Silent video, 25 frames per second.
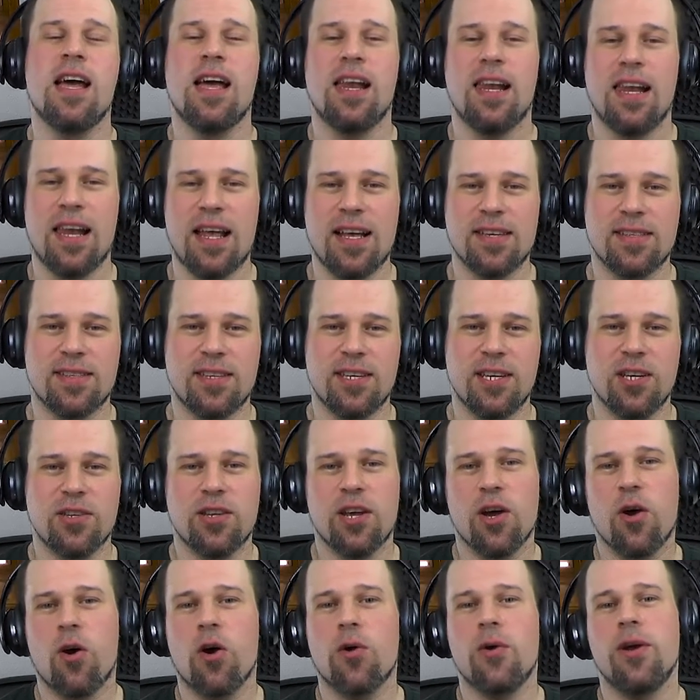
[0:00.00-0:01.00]
Last year
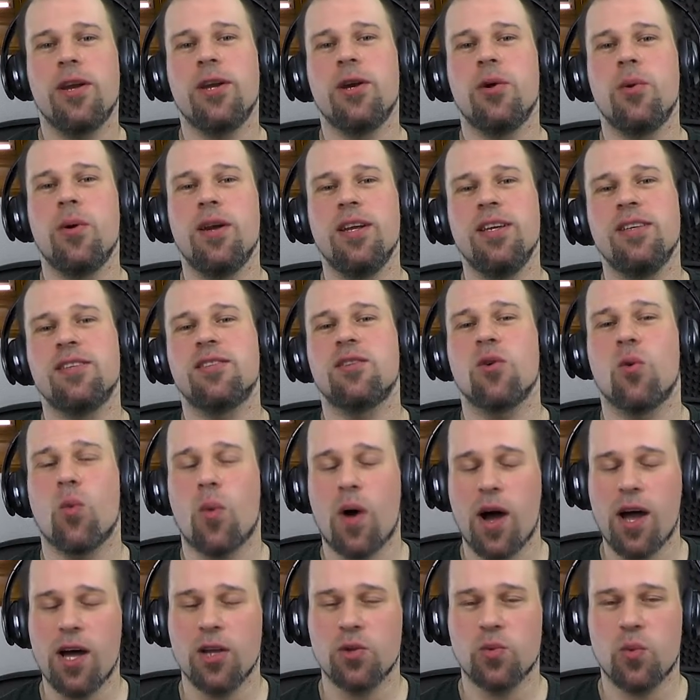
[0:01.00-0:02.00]
they already released a
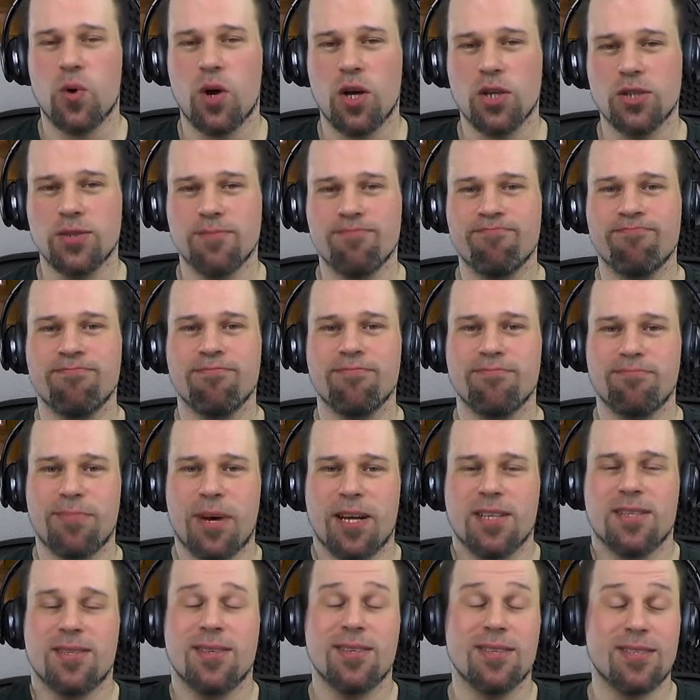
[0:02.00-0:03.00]
wired version,
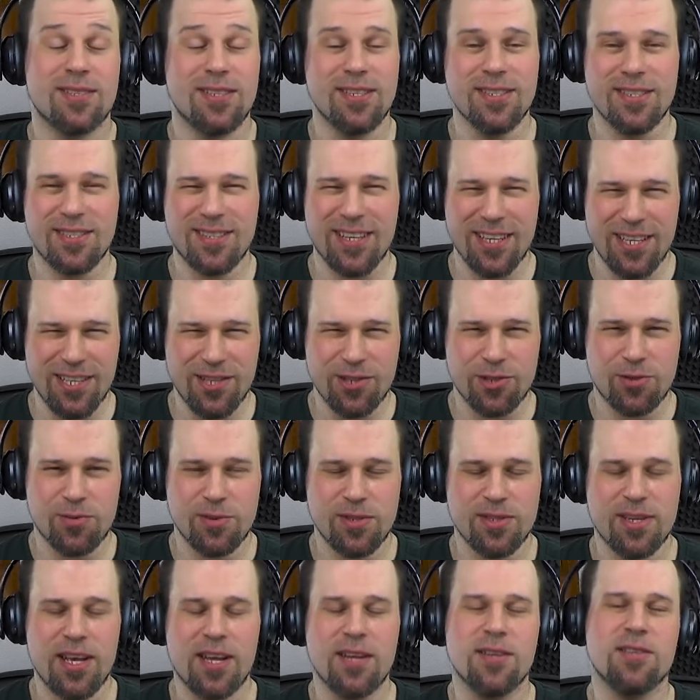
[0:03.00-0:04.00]
but since the industry
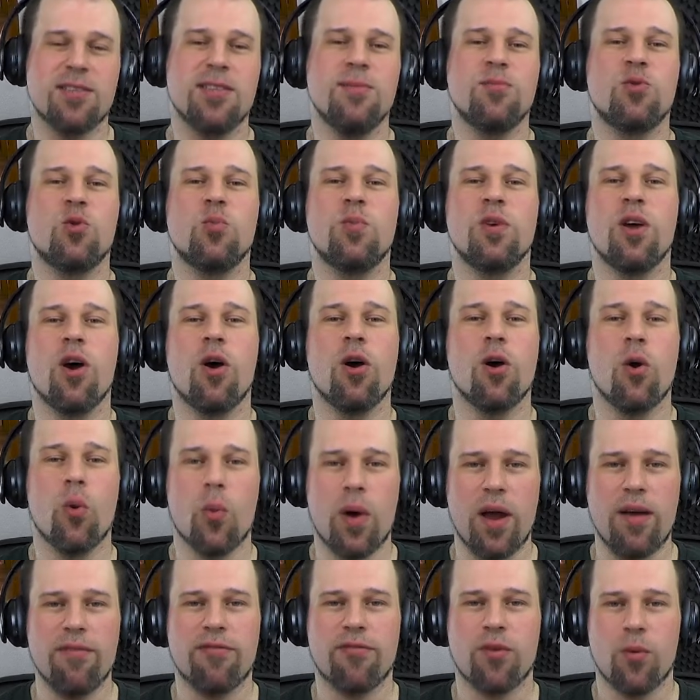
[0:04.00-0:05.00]
standard seems to be going
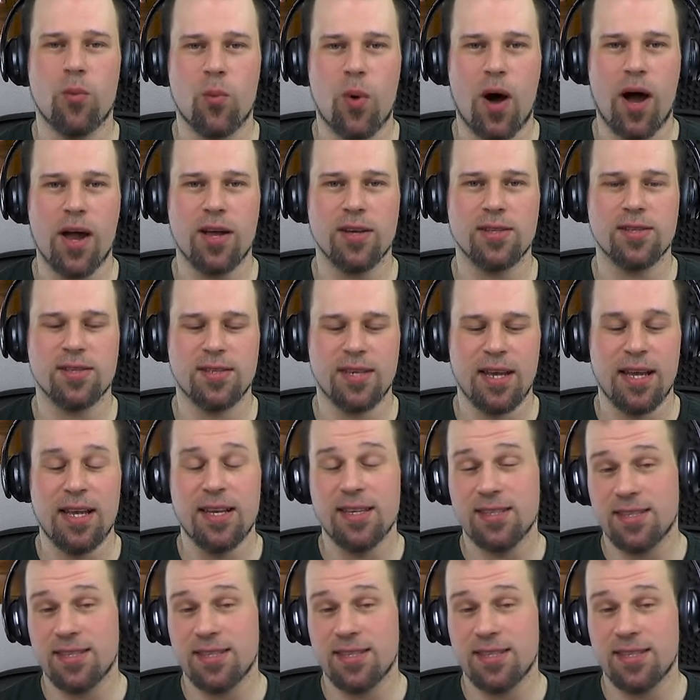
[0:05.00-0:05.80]
away from wires,